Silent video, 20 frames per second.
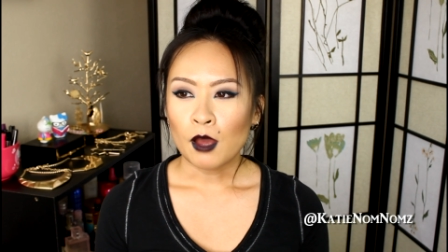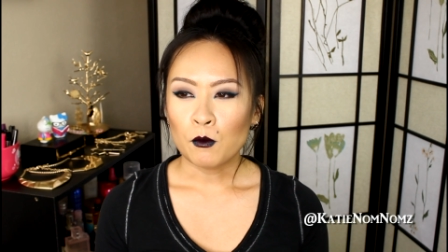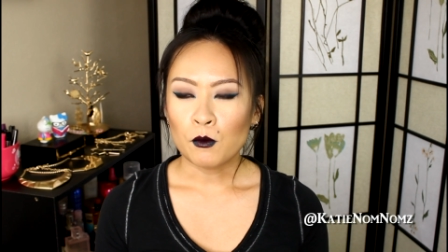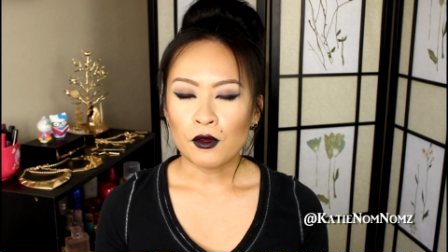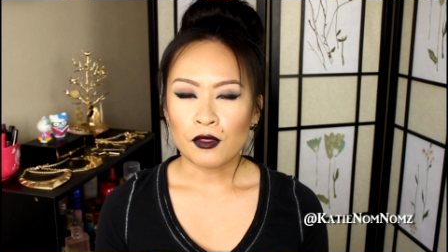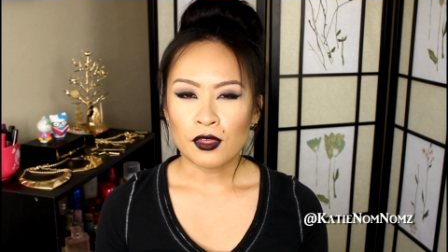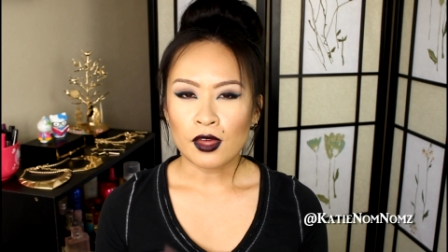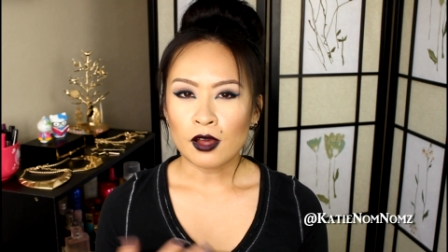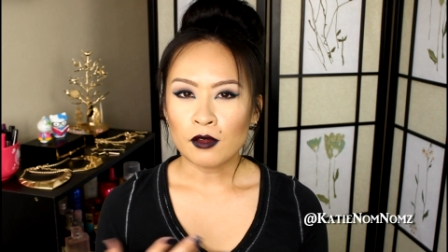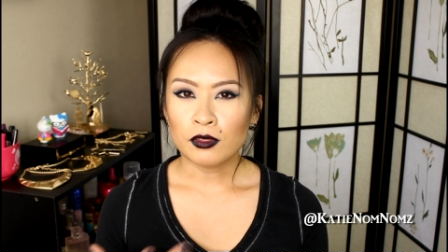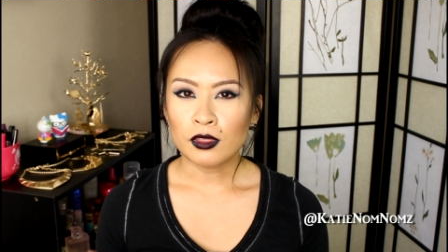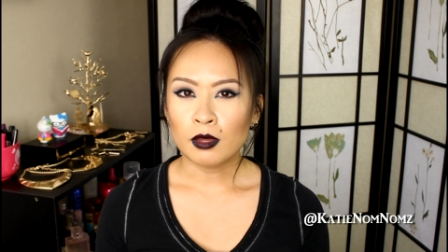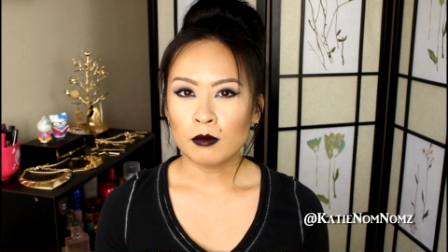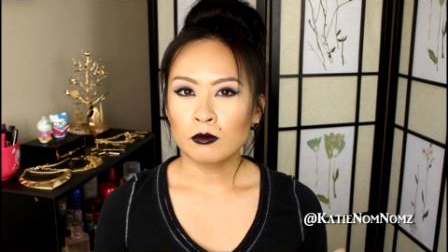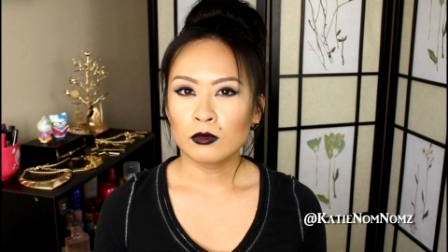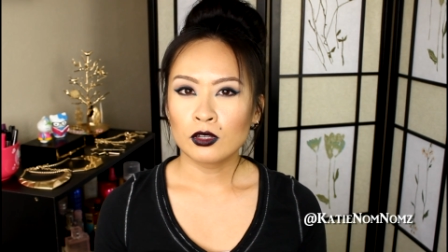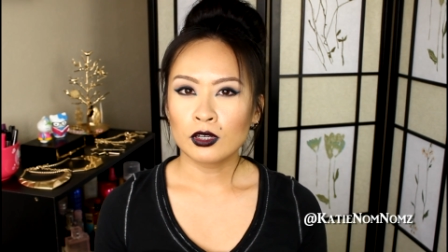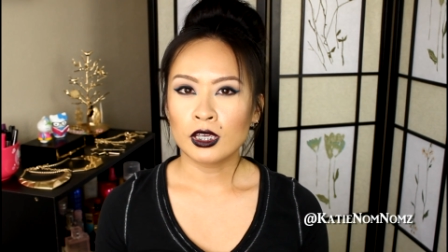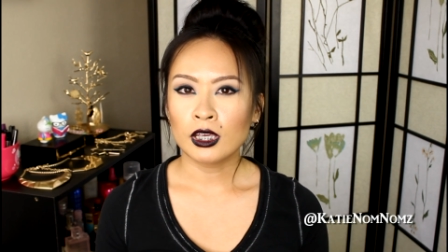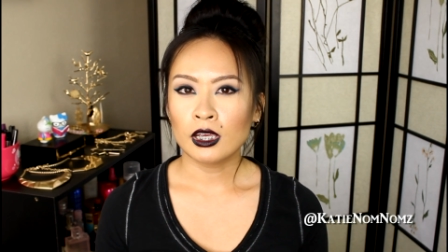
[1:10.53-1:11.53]
Without
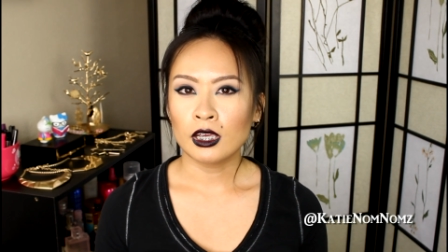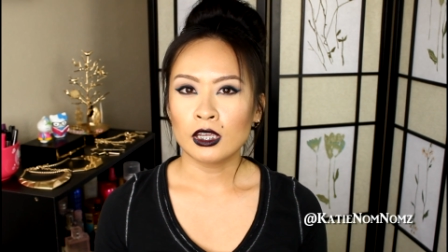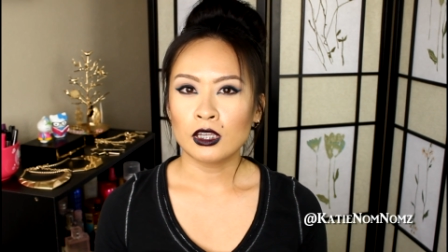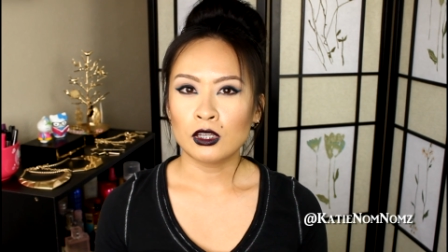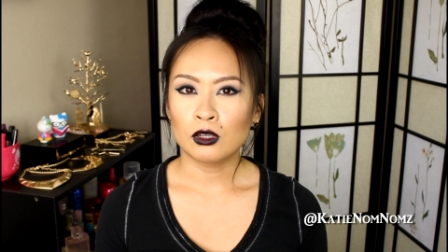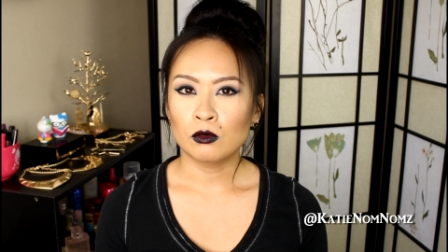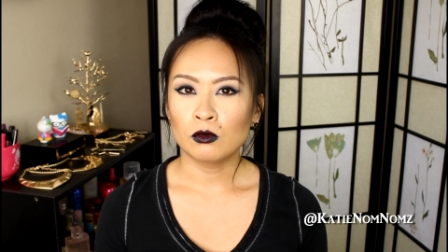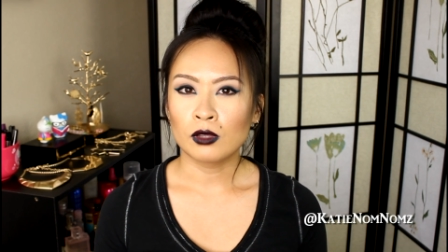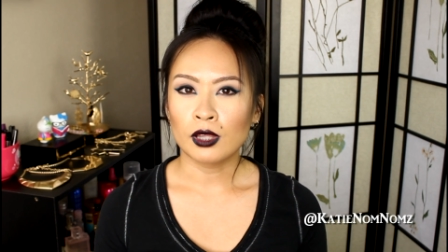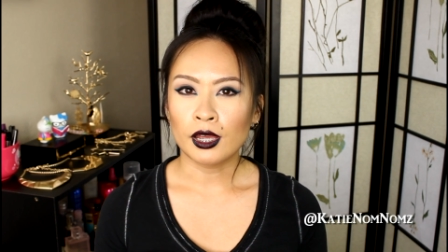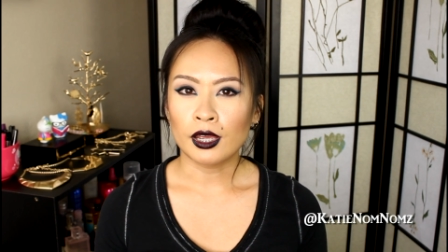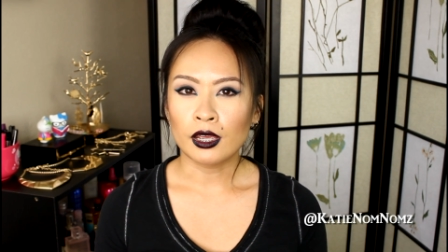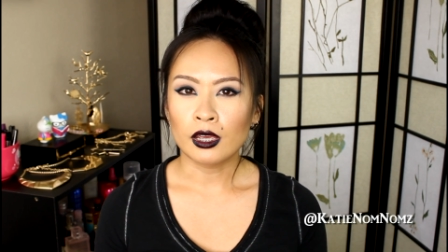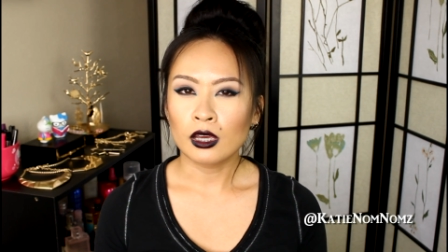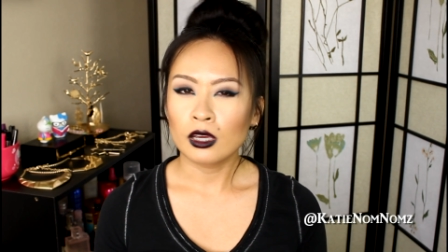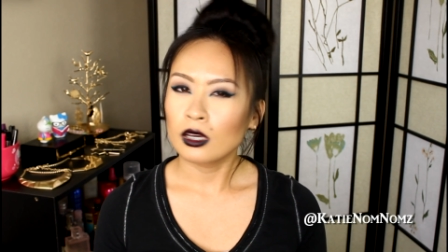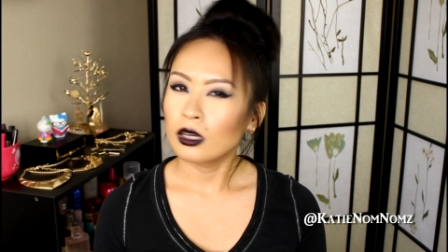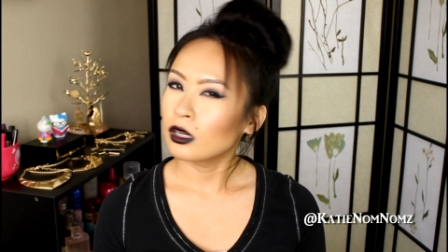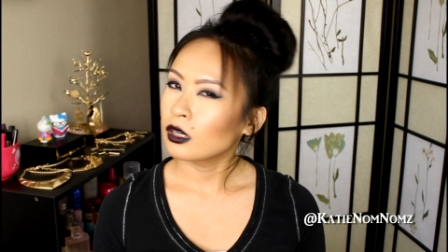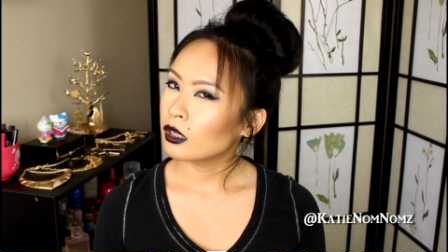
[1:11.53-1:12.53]
them looking at you
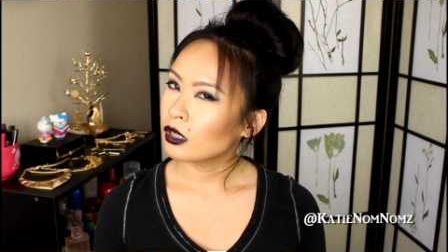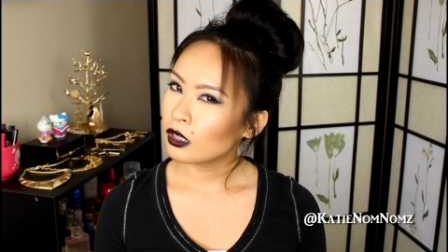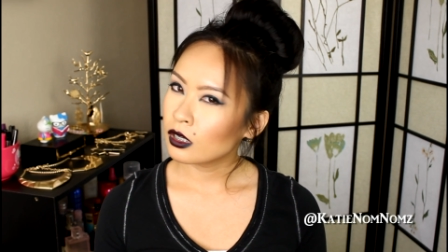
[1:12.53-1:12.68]
like,